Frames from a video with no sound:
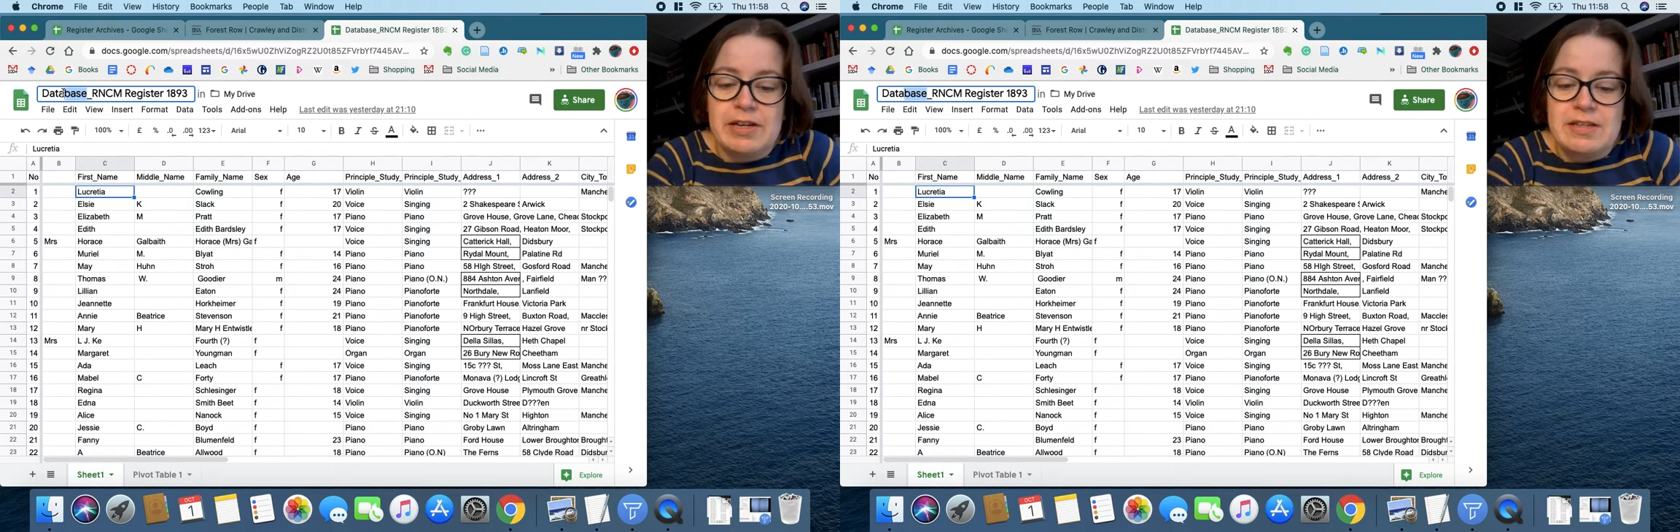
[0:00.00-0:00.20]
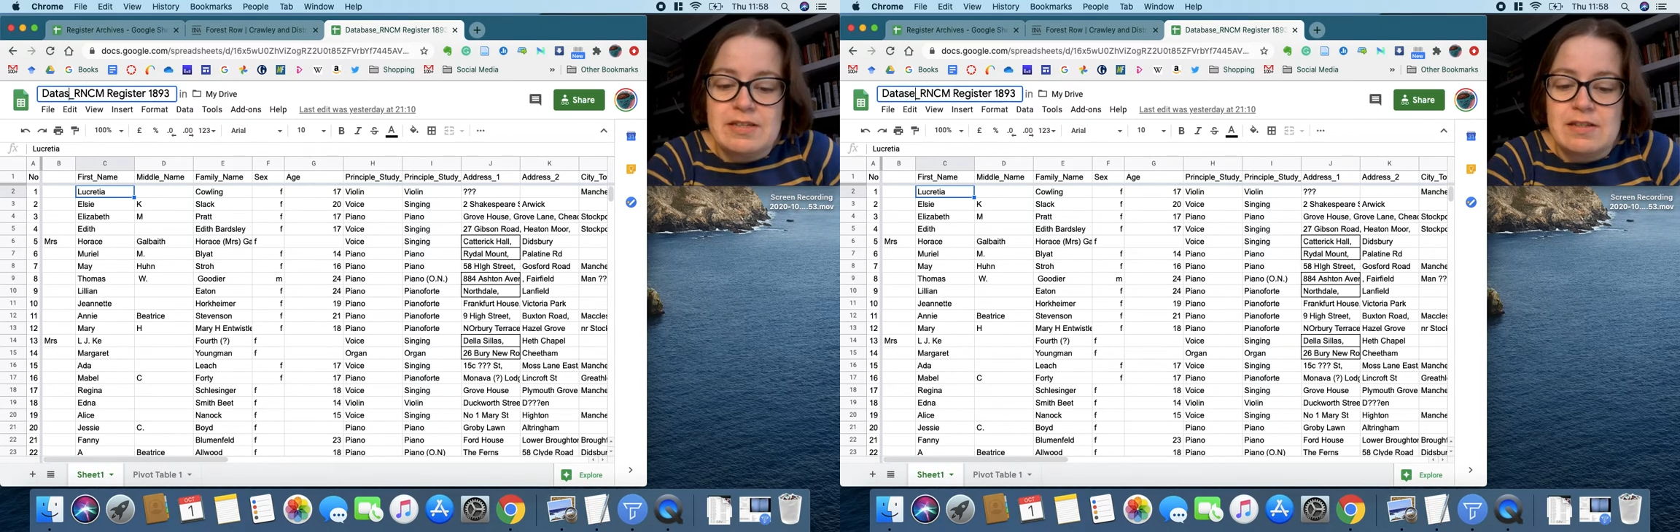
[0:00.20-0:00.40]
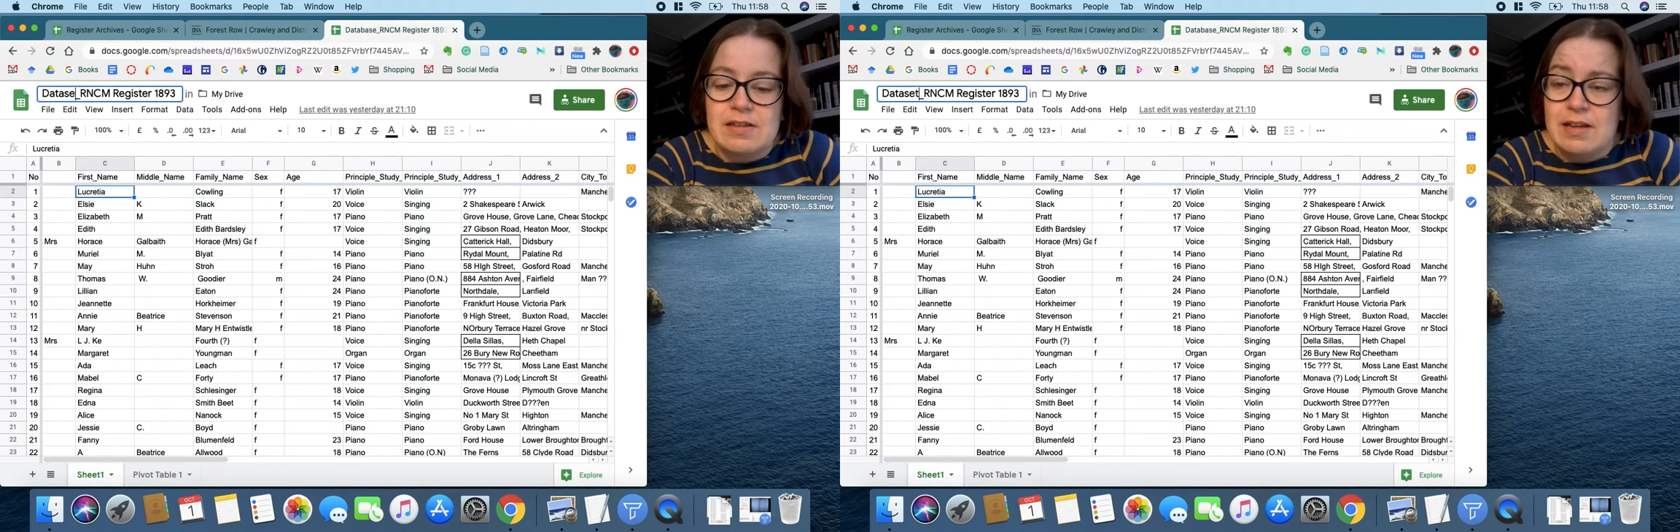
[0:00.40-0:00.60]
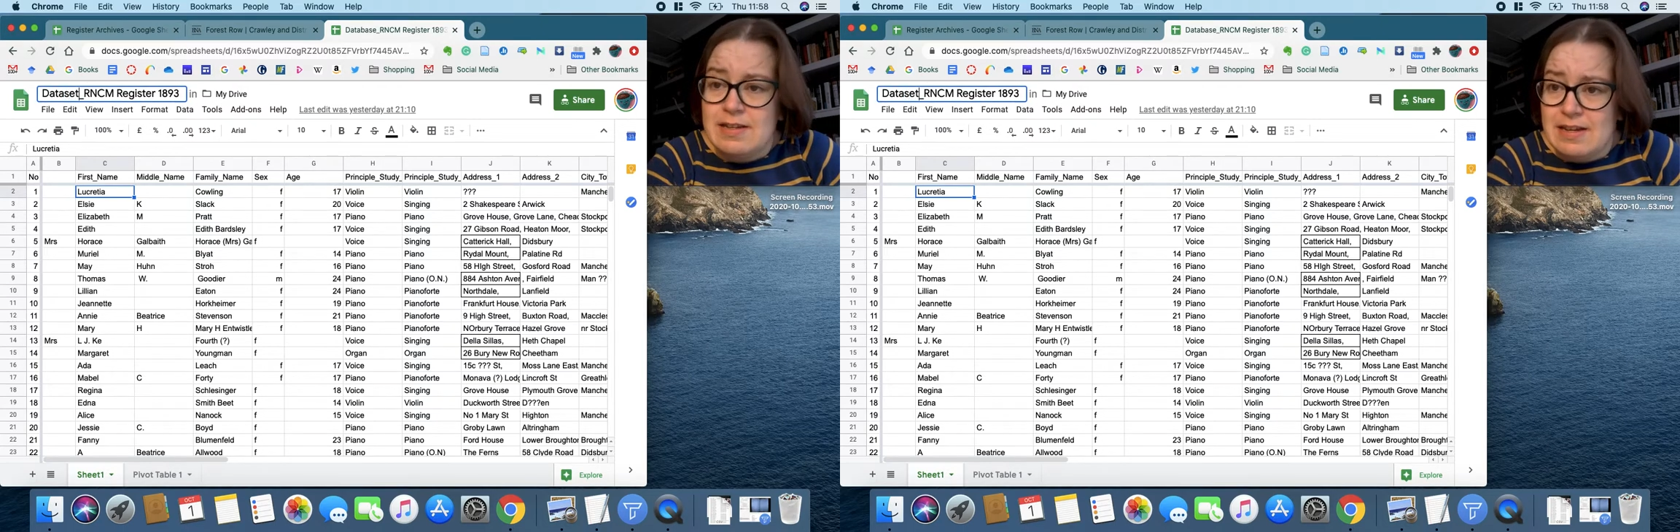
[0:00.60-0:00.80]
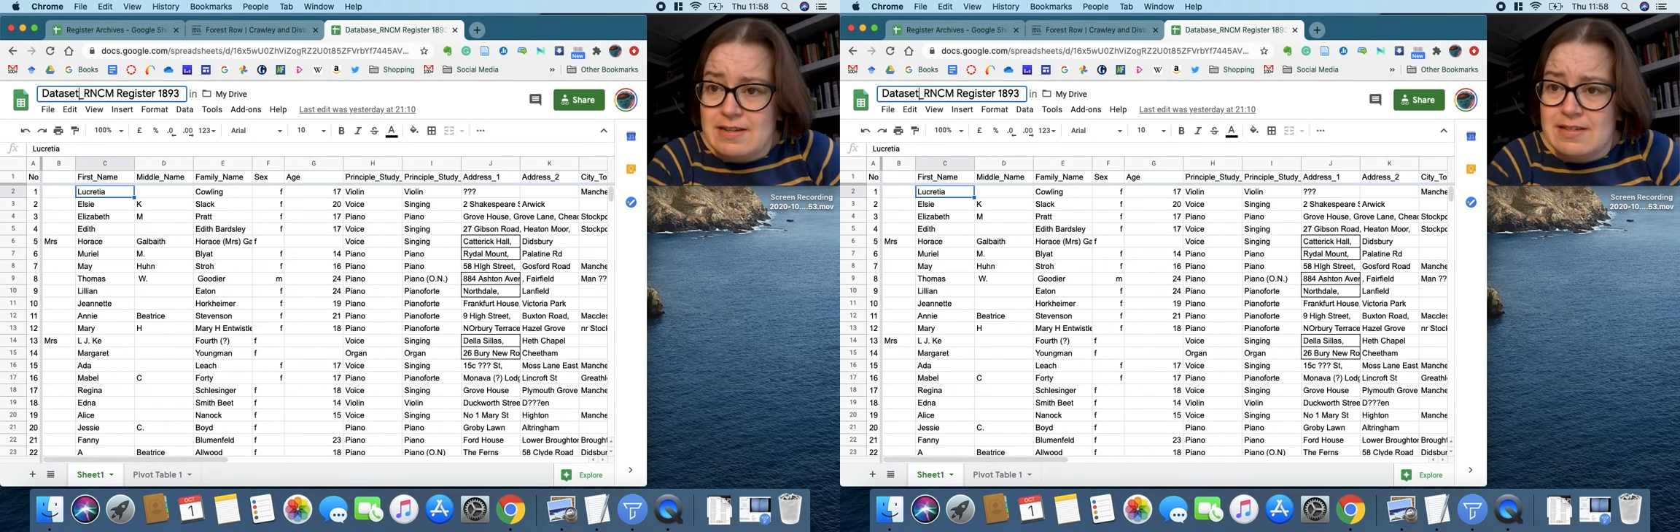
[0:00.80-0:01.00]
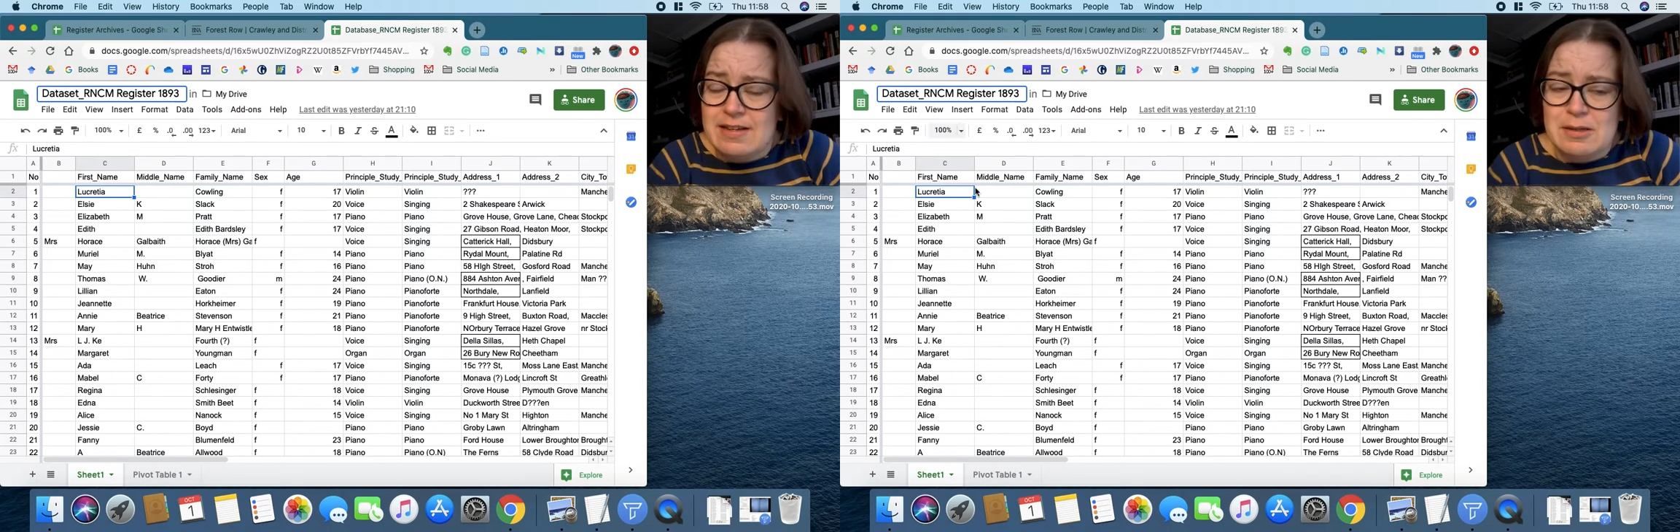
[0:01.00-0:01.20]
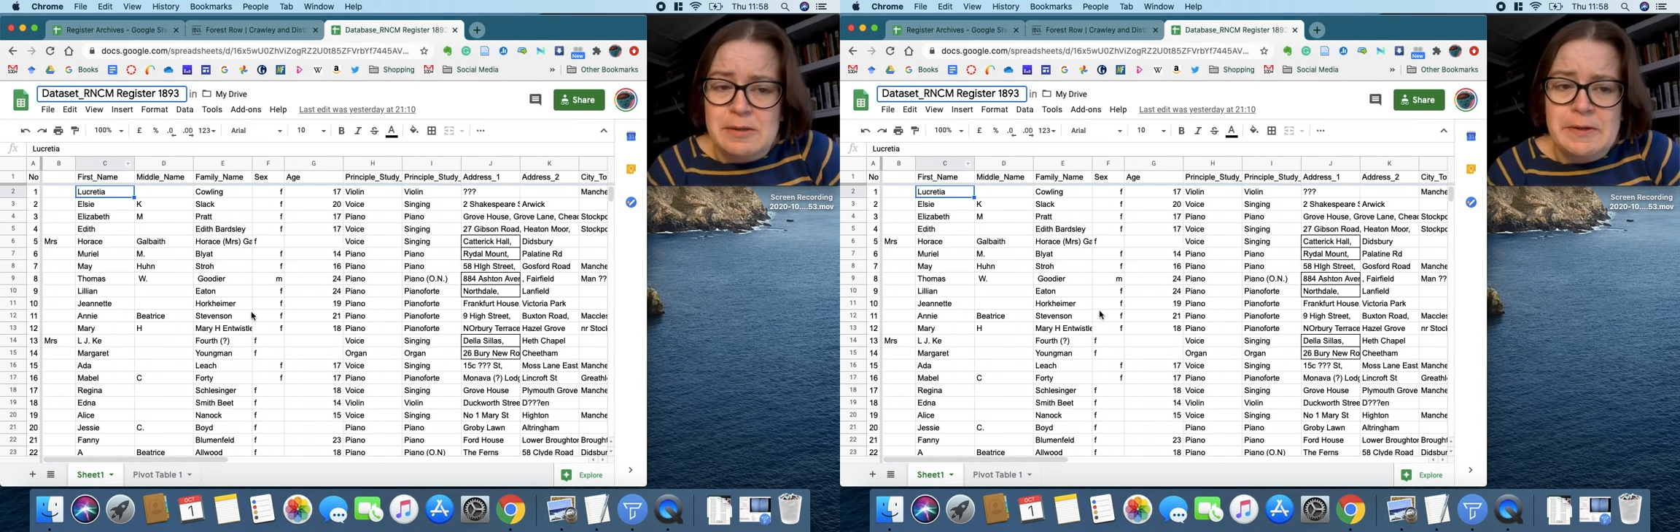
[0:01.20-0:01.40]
is, a data set.